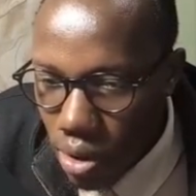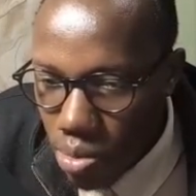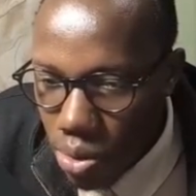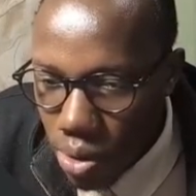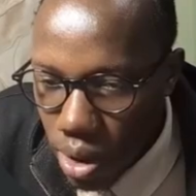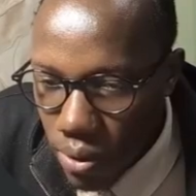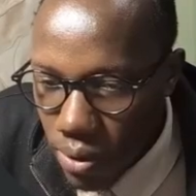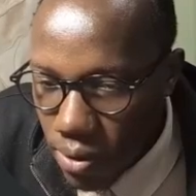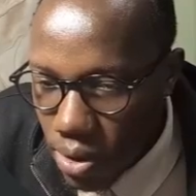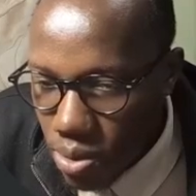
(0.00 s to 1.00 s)
we'll be working,
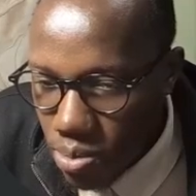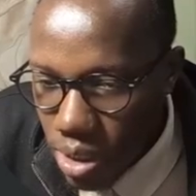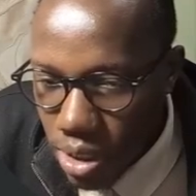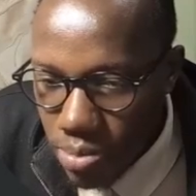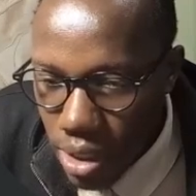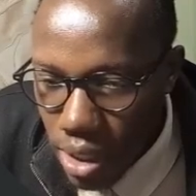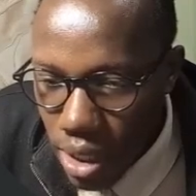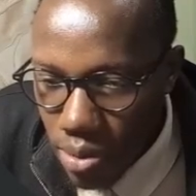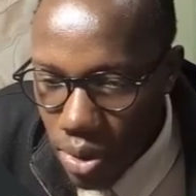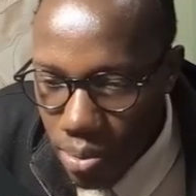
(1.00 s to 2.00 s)
of course, with
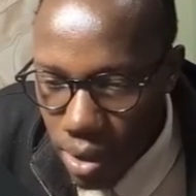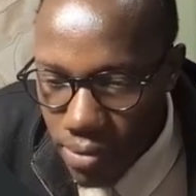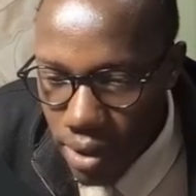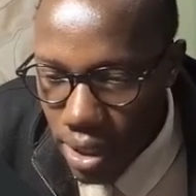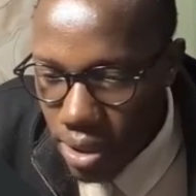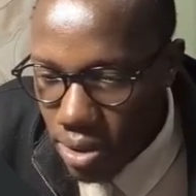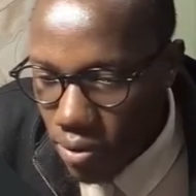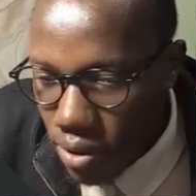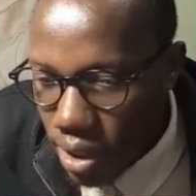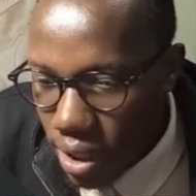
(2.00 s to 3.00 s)
MinGW makefile. So
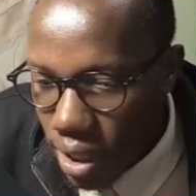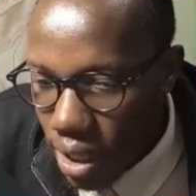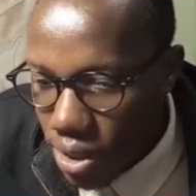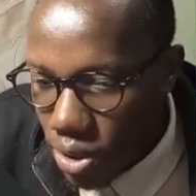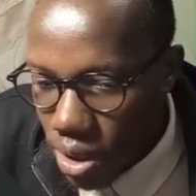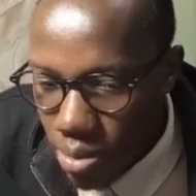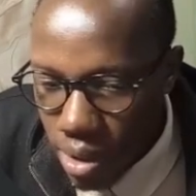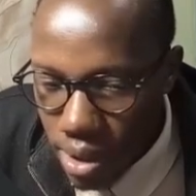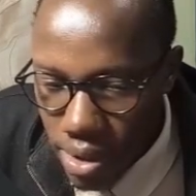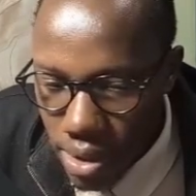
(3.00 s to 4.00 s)
everything here should
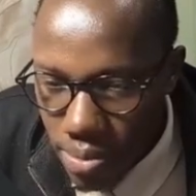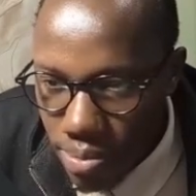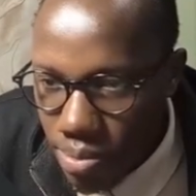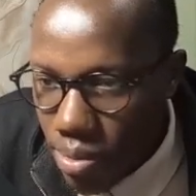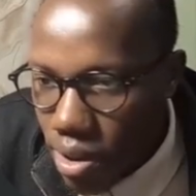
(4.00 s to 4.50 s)
remain the same.